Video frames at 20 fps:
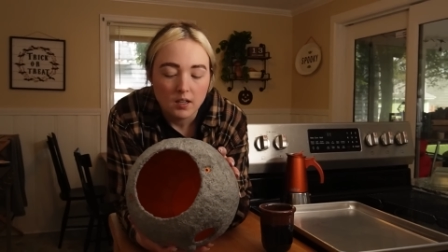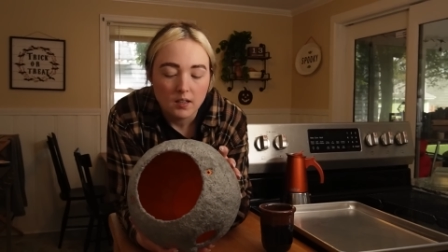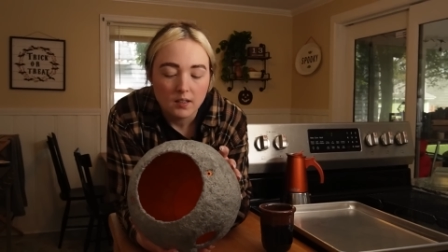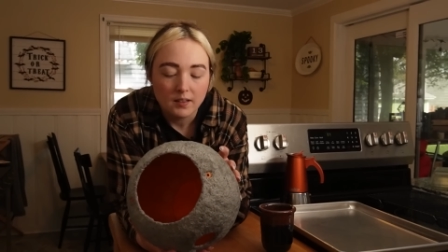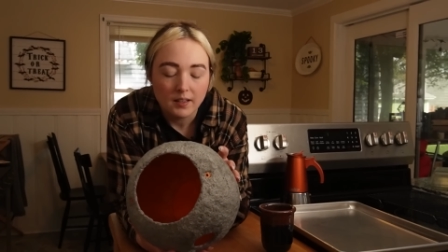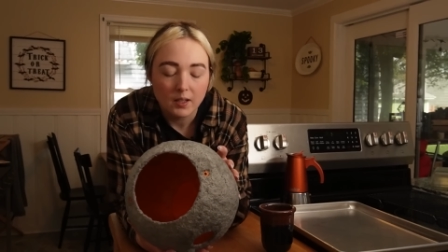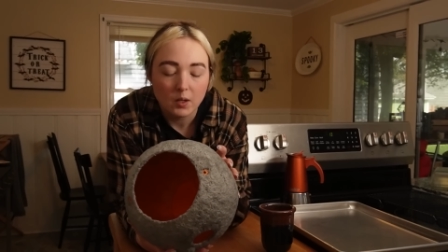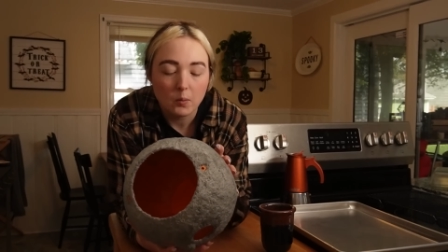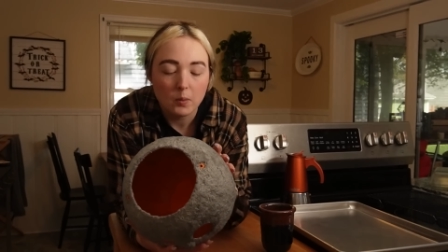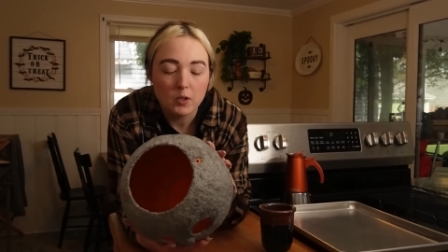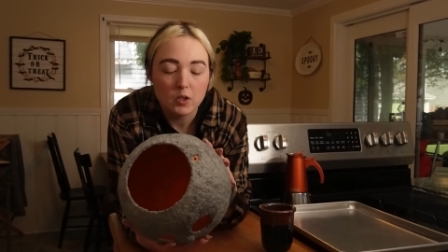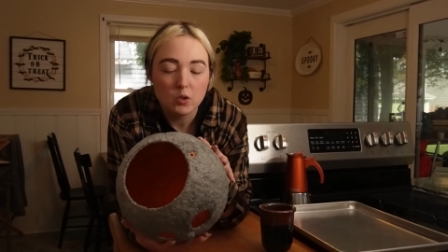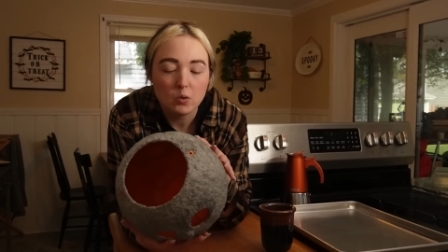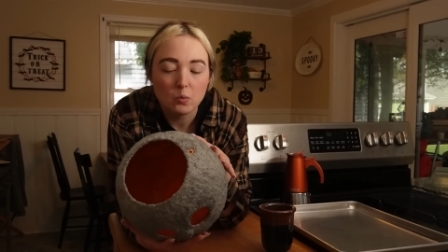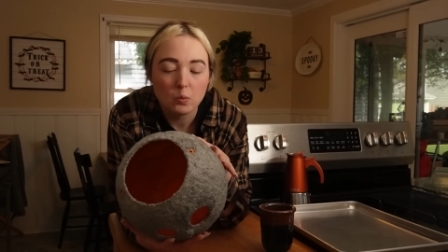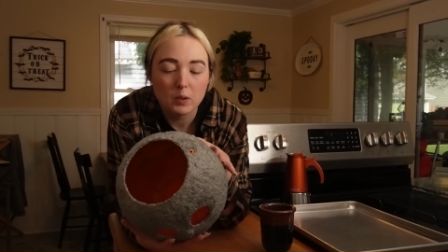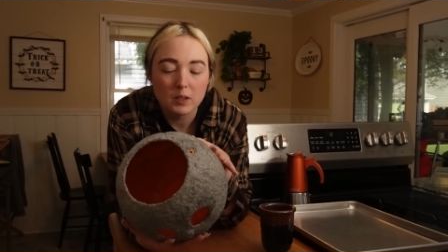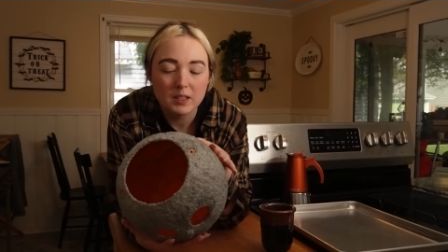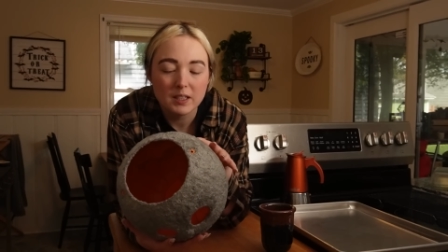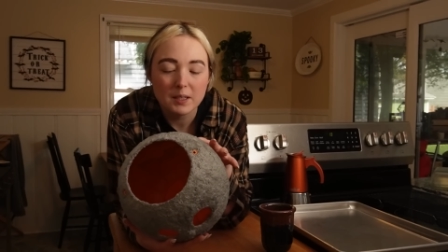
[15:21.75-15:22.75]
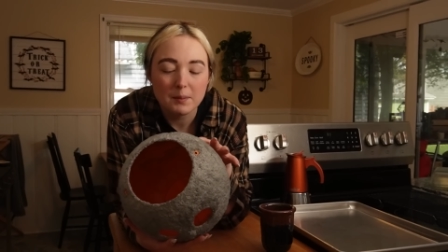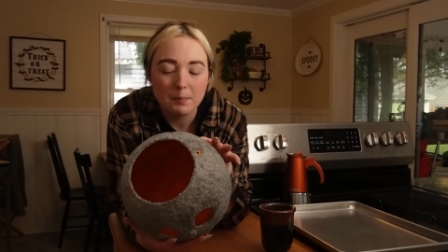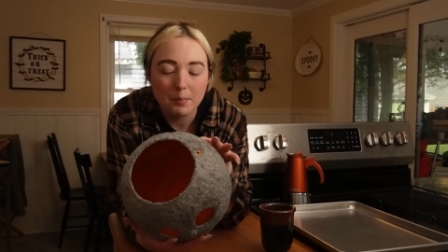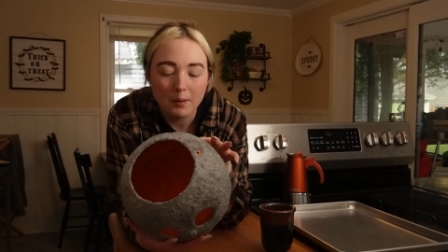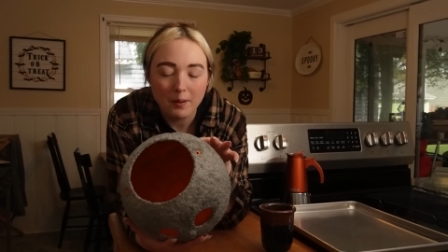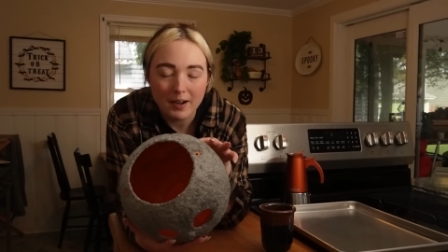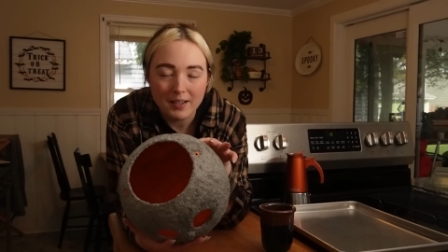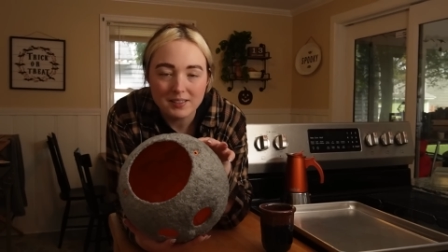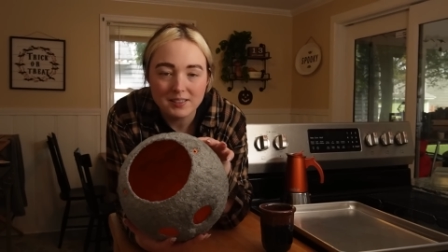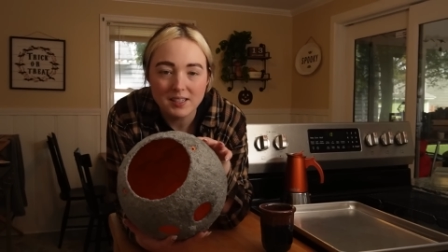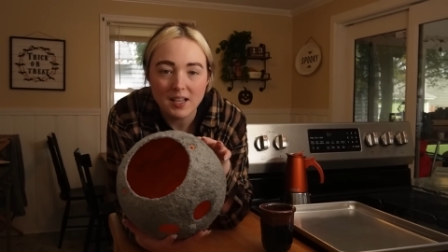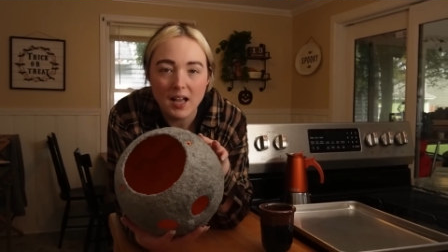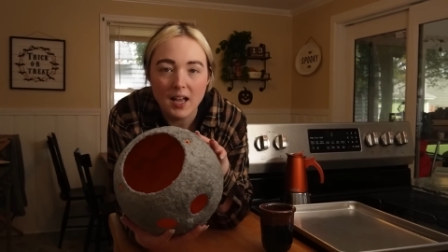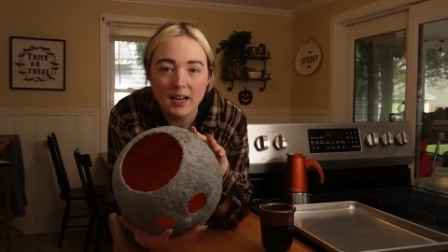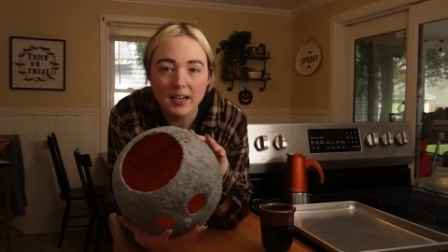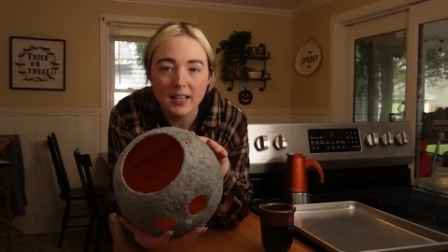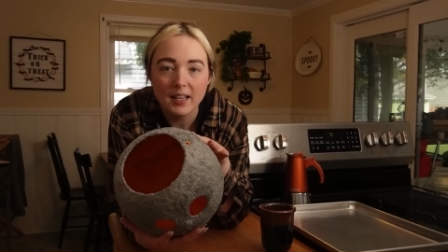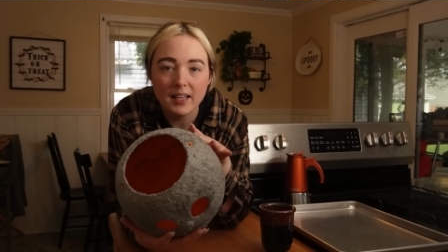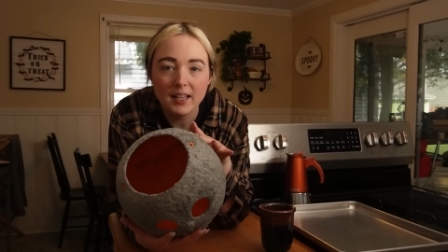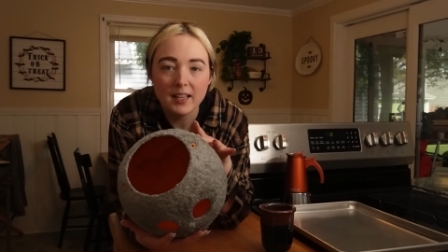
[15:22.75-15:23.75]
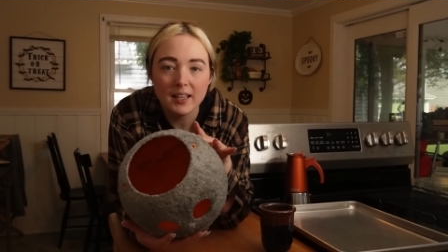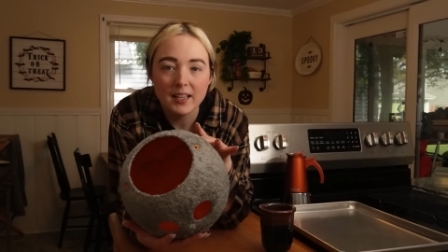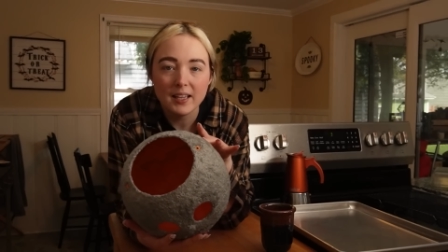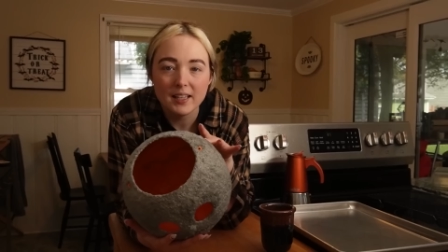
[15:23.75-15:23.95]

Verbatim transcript: like when you really press on it,